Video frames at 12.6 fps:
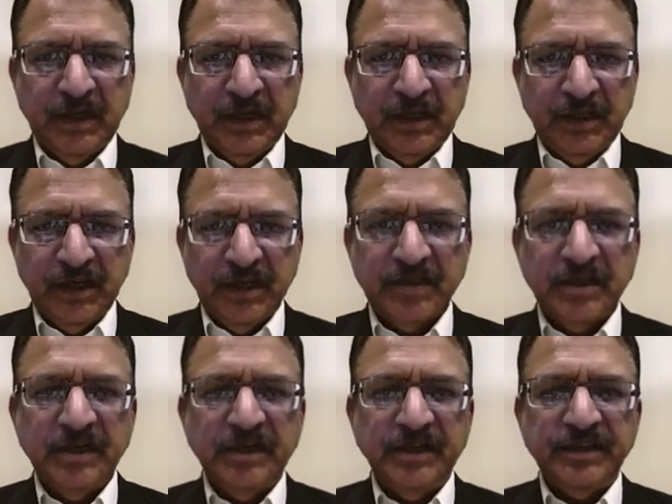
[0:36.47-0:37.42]
there are
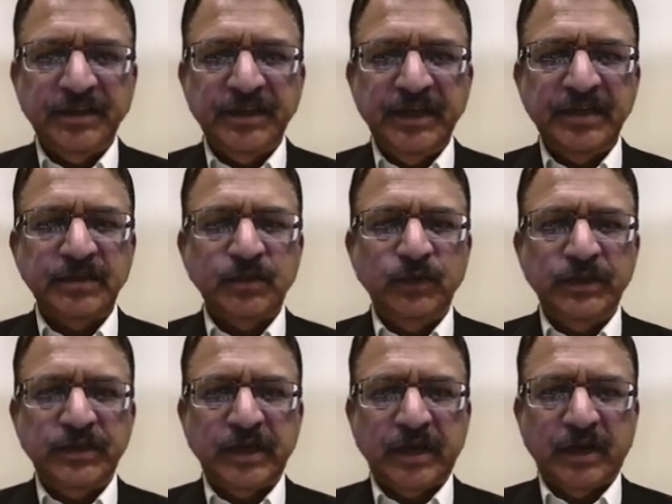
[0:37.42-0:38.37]
certain things which
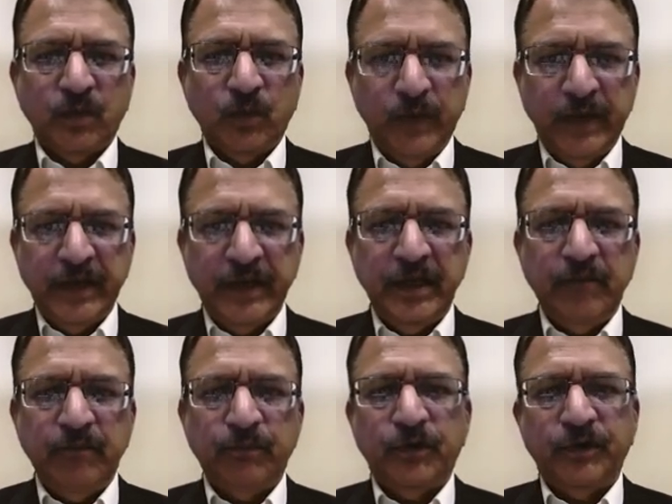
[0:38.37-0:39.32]
are very
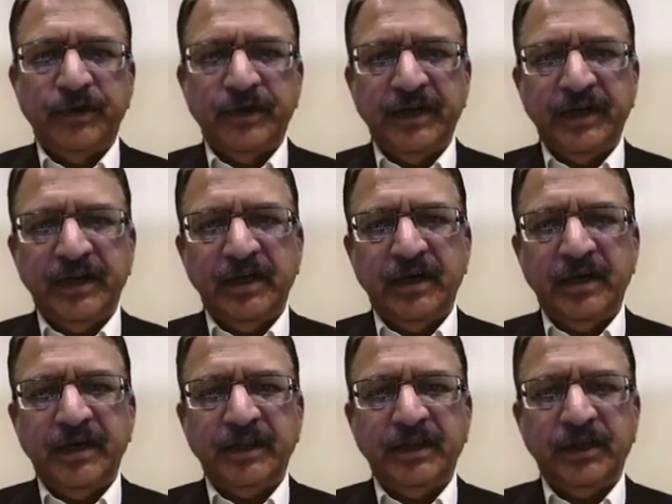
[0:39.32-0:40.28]
important
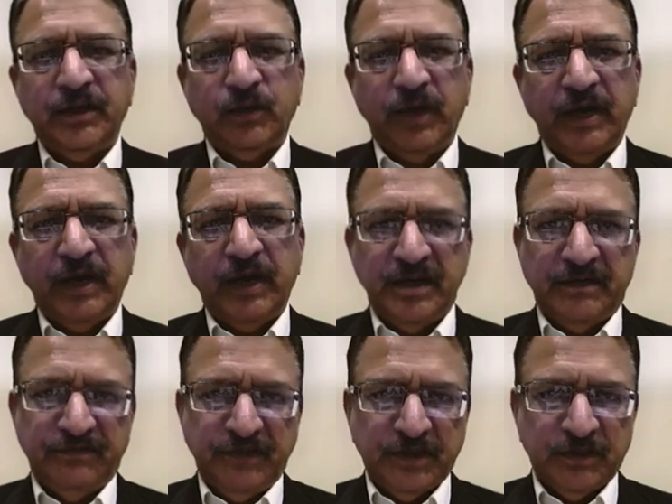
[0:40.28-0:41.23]
regarding the collection of
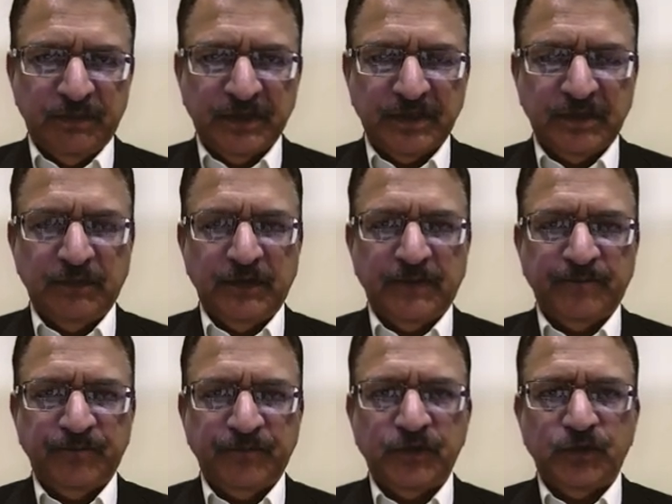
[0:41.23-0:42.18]
this specimen.
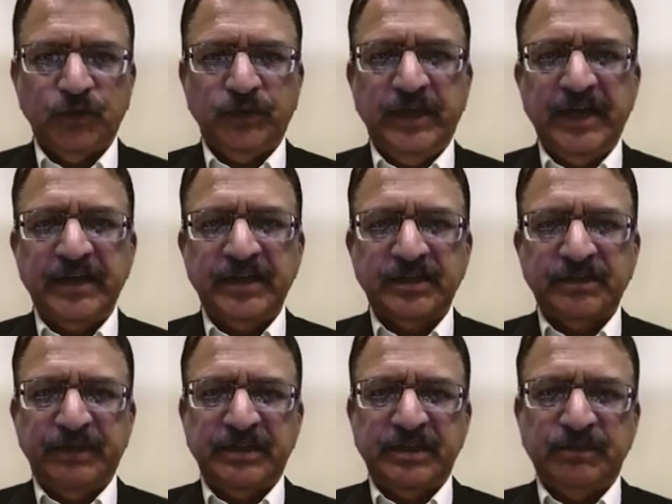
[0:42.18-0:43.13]
So that
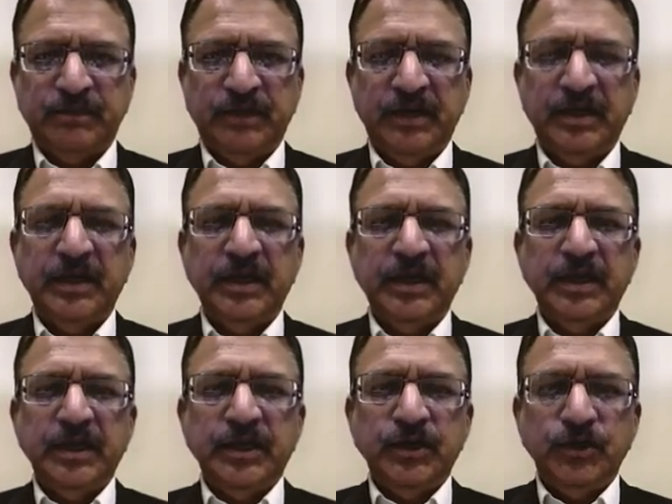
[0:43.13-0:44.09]
specimen
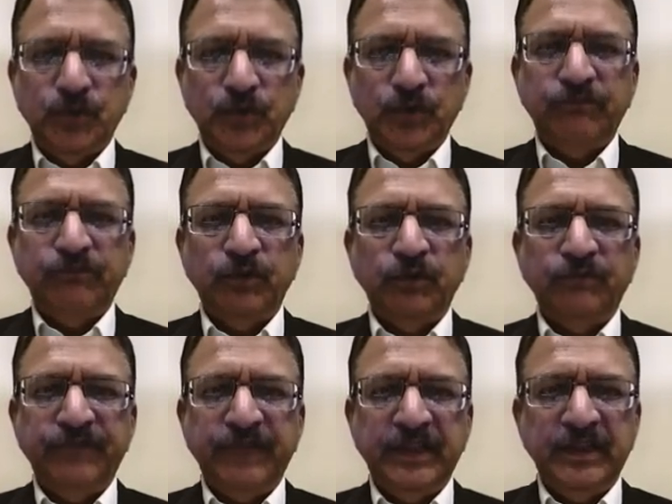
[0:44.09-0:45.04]
should
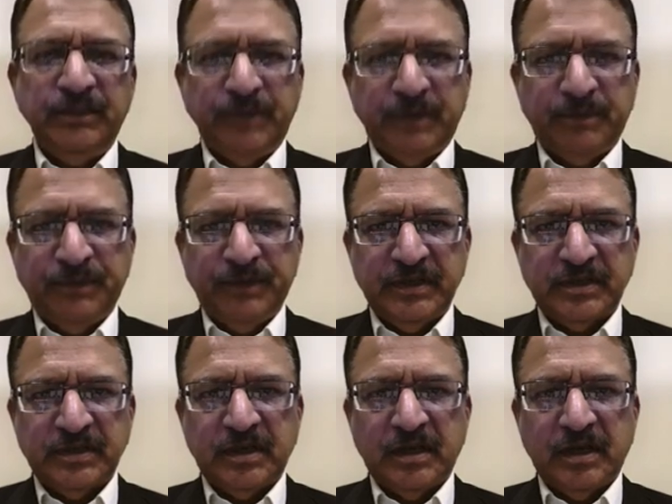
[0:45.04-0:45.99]
fulfill the purpose
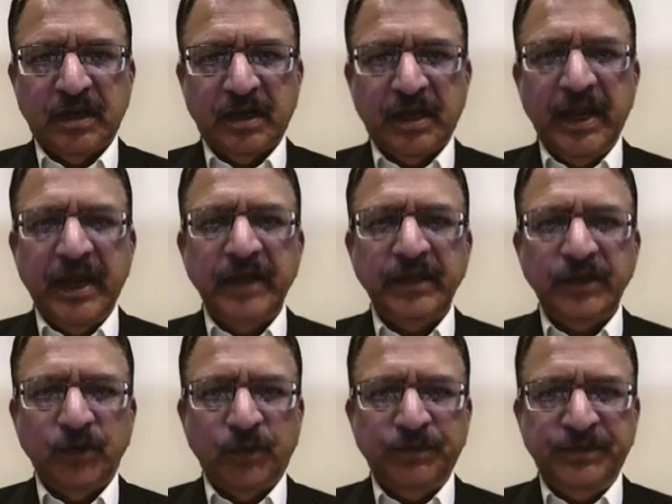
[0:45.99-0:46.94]
and the
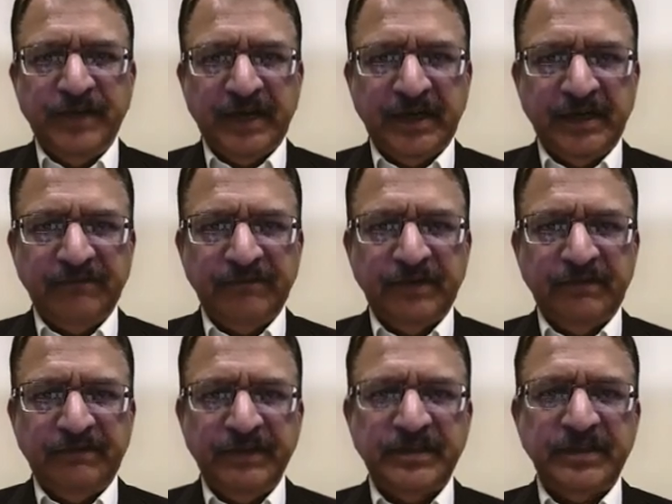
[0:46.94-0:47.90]
objective for
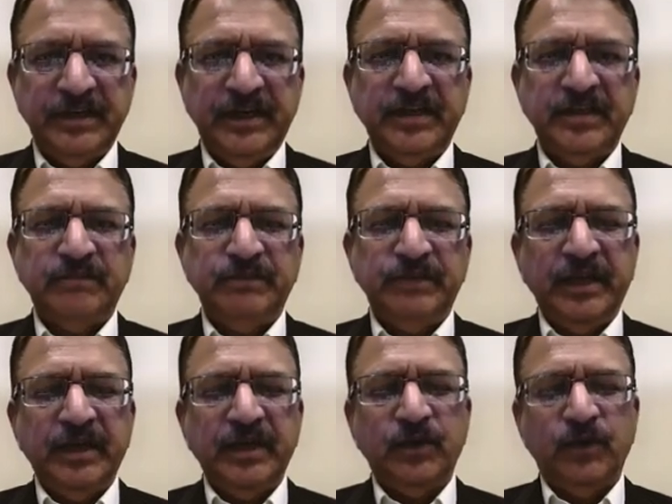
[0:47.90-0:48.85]
which it is being
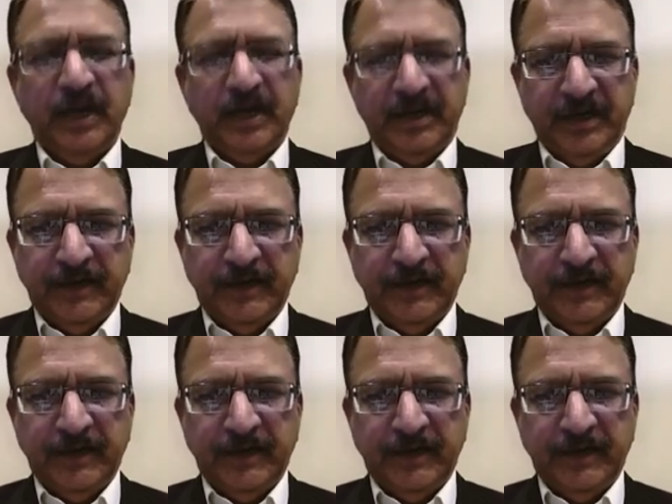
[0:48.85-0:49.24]
collected.